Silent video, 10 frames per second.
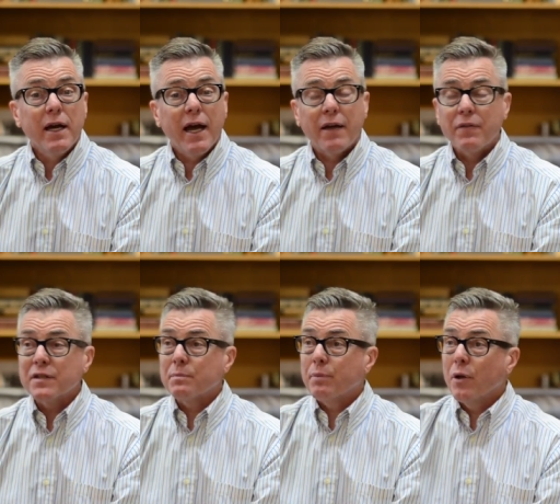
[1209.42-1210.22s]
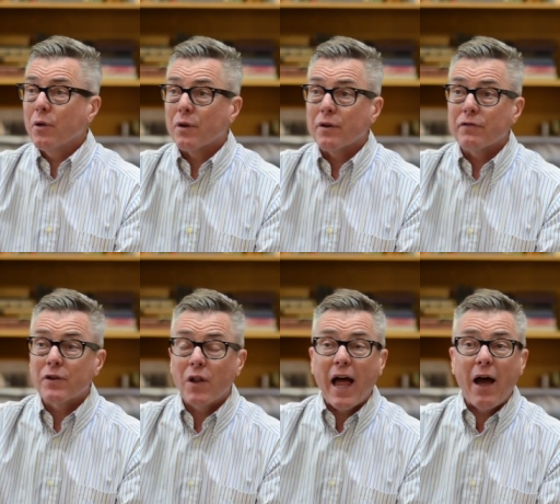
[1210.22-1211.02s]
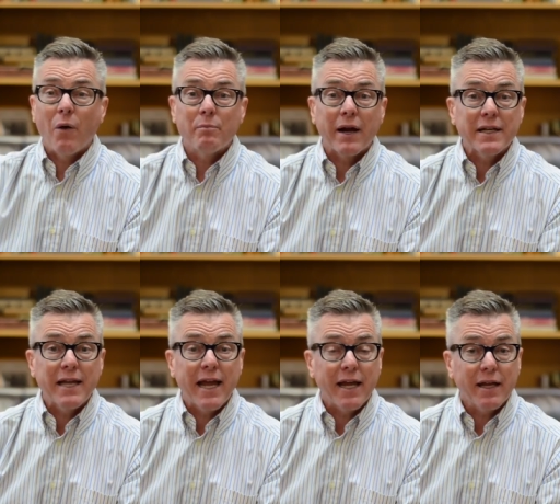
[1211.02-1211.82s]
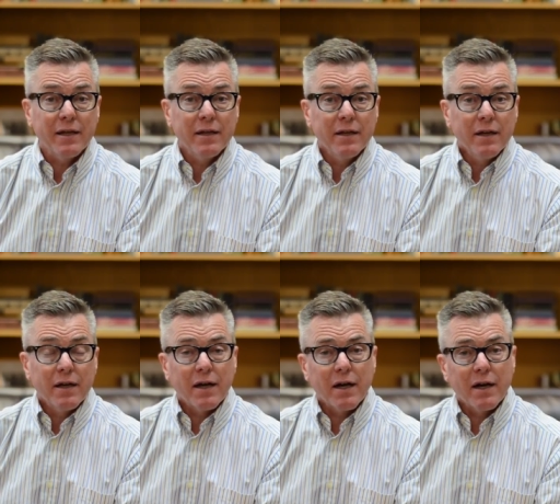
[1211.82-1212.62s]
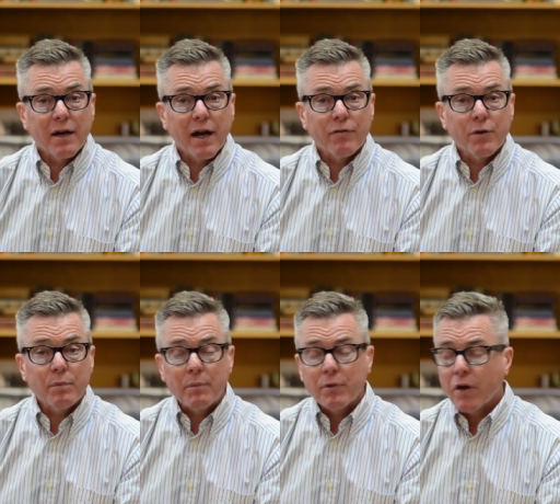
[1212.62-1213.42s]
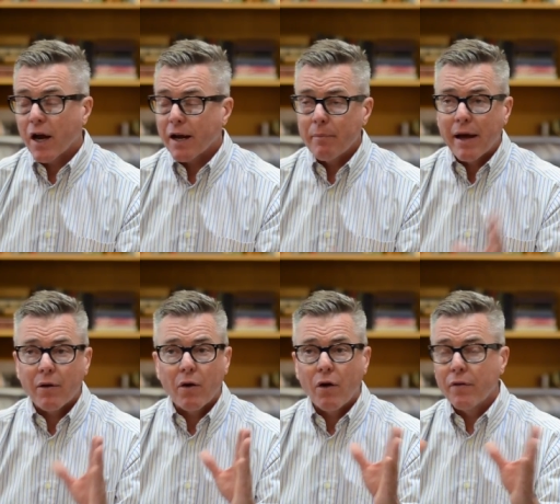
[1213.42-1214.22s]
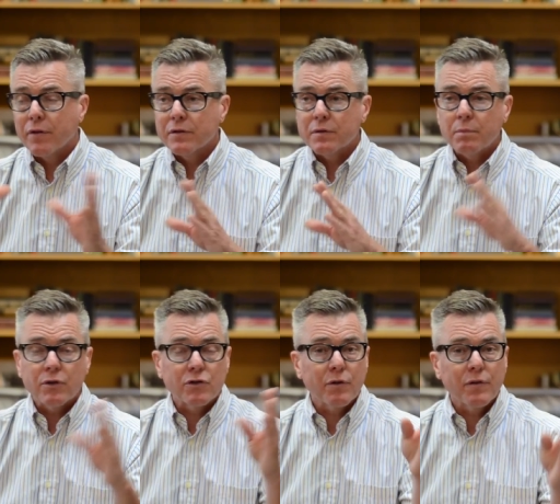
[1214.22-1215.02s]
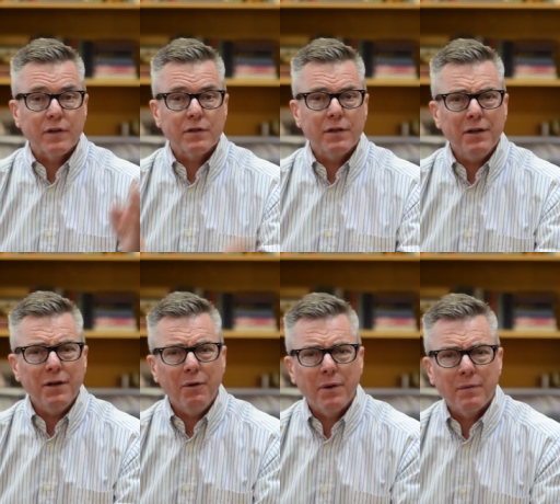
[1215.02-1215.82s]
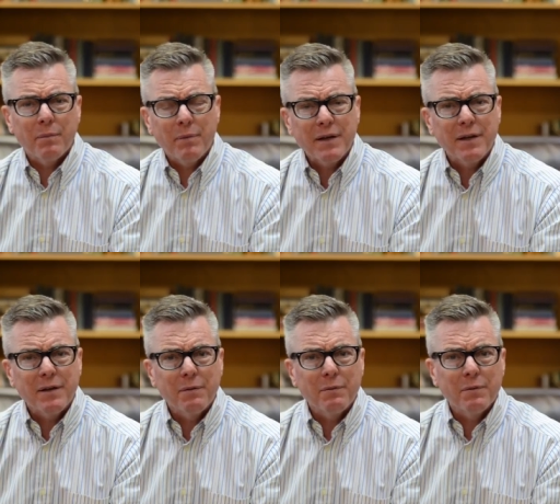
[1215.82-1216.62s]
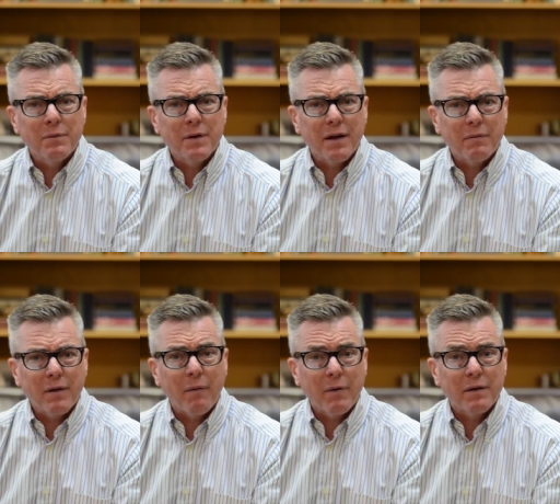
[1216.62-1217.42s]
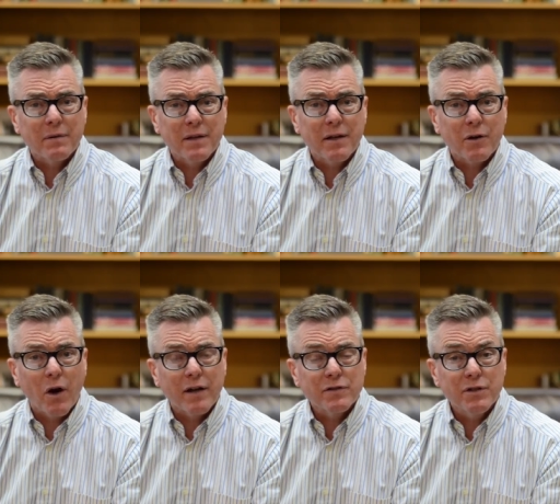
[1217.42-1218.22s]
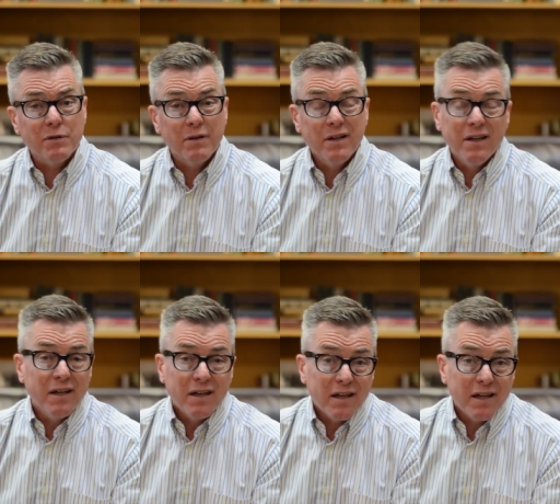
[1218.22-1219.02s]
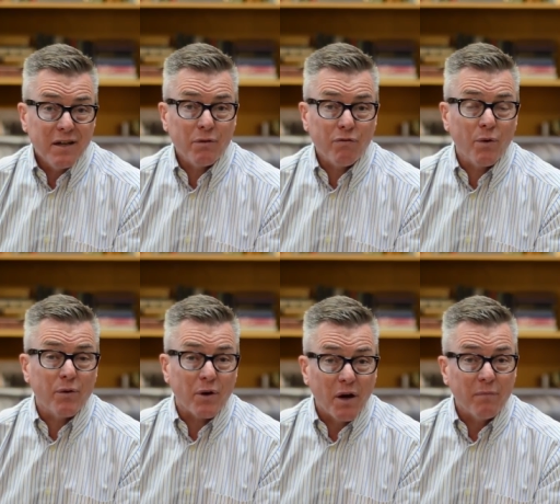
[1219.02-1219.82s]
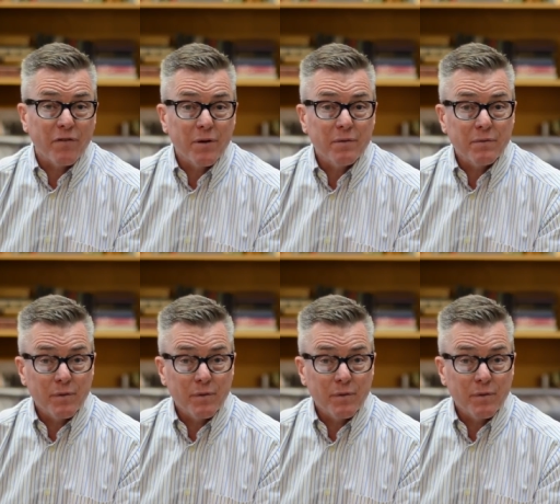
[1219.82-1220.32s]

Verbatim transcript: And this pillar of cloud by day uh, I've heard people talk about all these spiritual things. You know what the big deal uh, I, I want to get across to you? It was for their comfort.